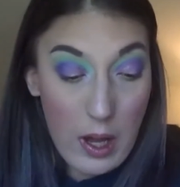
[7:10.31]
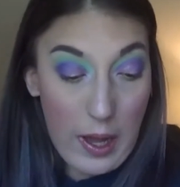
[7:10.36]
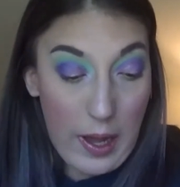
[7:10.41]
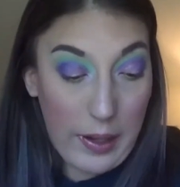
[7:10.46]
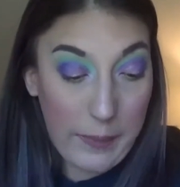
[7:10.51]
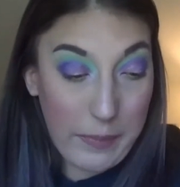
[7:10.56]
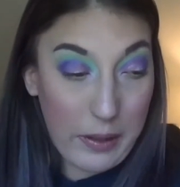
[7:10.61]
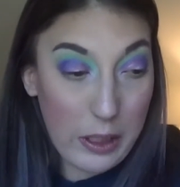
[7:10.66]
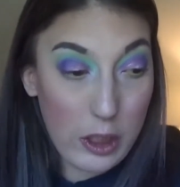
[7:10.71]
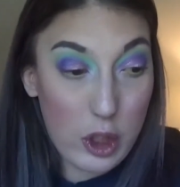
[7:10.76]
And
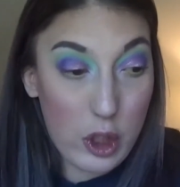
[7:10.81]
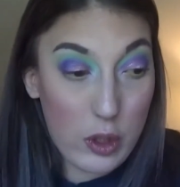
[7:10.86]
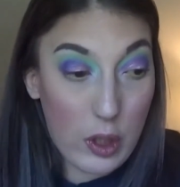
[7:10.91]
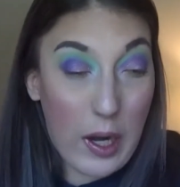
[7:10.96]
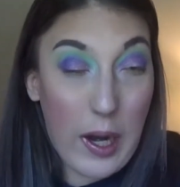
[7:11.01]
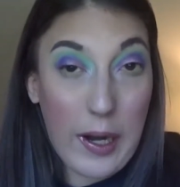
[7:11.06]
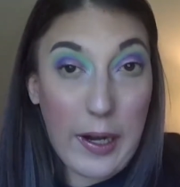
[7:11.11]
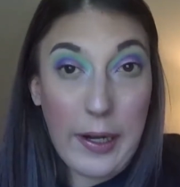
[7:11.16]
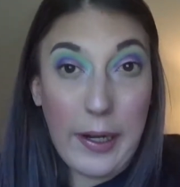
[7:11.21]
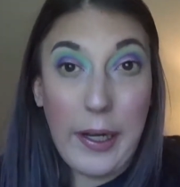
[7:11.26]
I'm gonna
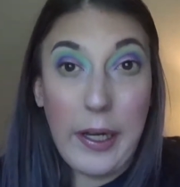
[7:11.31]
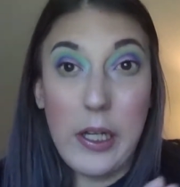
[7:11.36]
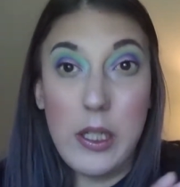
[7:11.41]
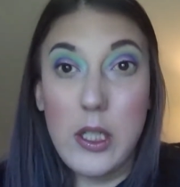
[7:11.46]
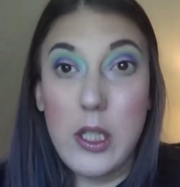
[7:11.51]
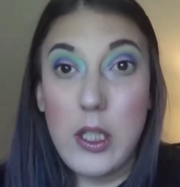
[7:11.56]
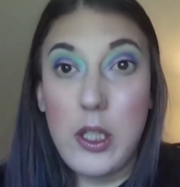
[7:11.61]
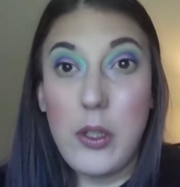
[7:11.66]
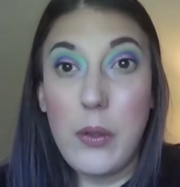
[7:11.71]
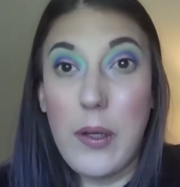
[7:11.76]
try
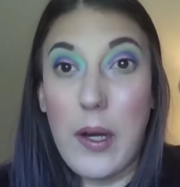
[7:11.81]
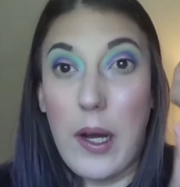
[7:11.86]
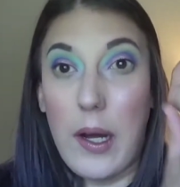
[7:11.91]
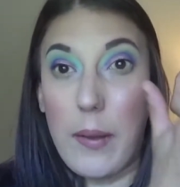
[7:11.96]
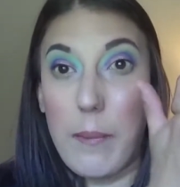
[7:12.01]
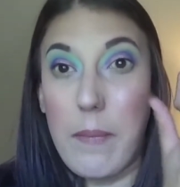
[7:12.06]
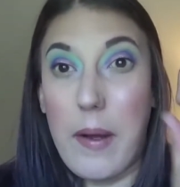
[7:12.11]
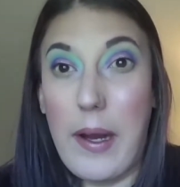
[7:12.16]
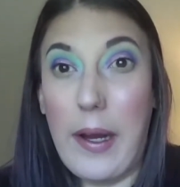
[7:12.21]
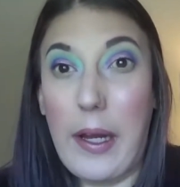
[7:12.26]
to do it
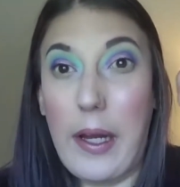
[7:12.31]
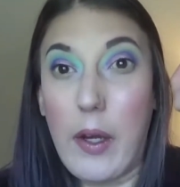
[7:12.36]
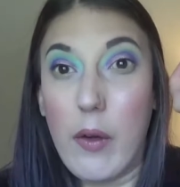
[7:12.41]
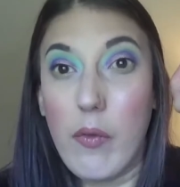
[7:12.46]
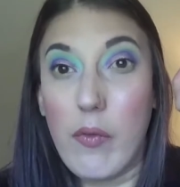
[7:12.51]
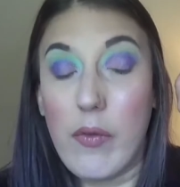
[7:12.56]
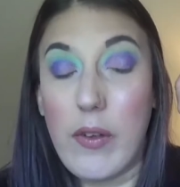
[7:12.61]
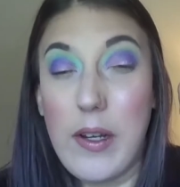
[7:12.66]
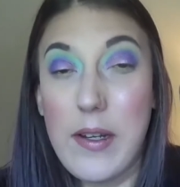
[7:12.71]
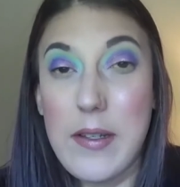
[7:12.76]
on my
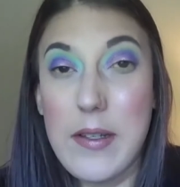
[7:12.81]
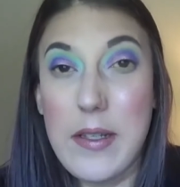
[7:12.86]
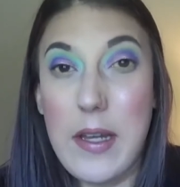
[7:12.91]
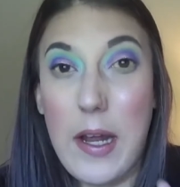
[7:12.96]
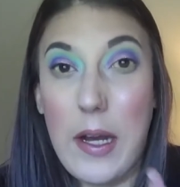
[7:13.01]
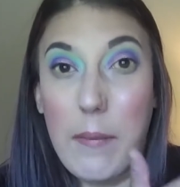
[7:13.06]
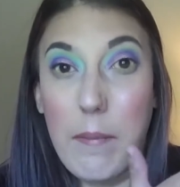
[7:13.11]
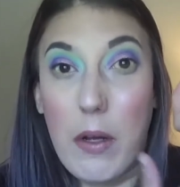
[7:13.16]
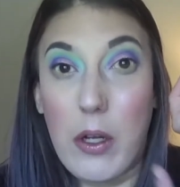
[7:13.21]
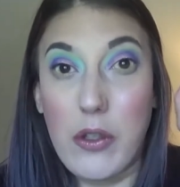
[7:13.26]
wrist,
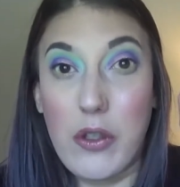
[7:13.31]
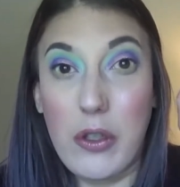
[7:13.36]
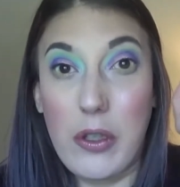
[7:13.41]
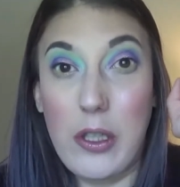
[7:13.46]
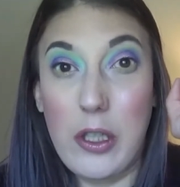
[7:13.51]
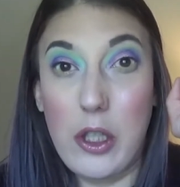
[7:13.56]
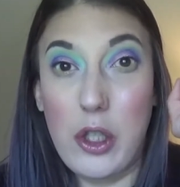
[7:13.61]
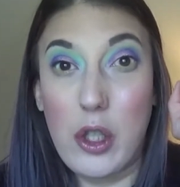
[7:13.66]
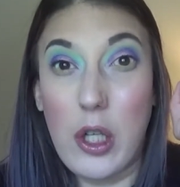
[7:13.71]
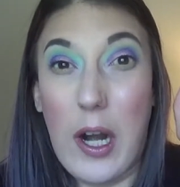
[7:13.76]
and I'm also
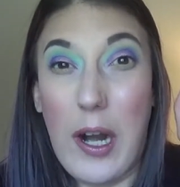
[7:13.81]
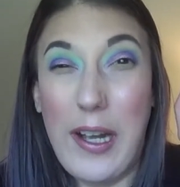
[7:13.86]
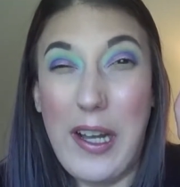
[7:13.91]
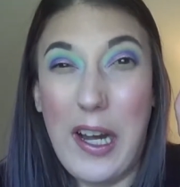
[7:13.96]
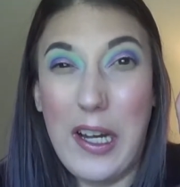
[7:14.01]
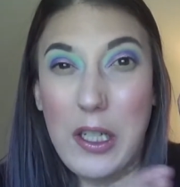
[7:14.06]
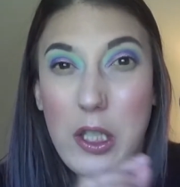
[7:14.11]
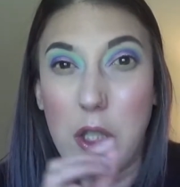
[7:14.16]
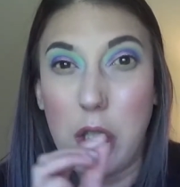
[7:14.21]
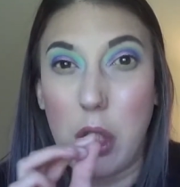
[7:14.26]
gonna try
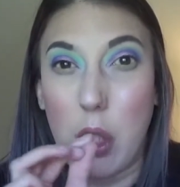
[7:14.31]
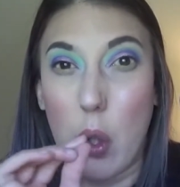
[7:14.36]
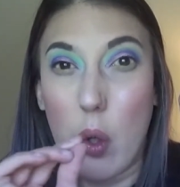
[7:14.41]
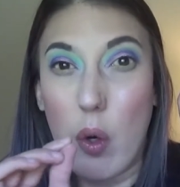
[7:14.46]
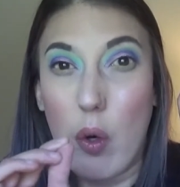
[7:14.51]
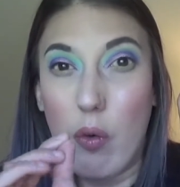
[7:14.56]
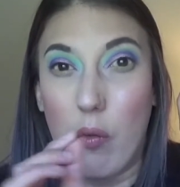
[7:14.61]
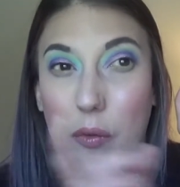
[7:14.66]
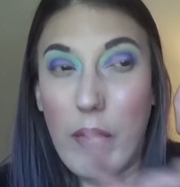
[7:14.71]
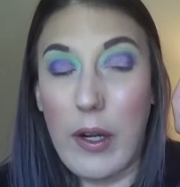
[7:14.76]
not to go
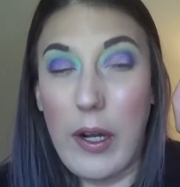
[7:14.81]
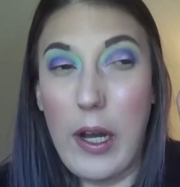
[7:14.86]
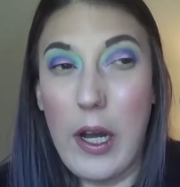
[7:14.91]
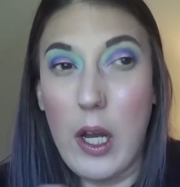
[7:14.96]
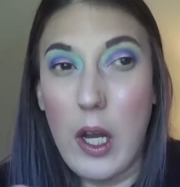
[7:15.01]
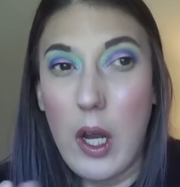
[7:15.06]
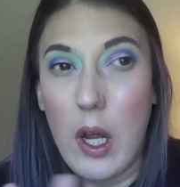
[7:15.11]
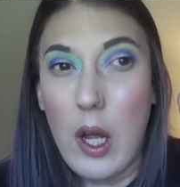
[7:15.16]
over it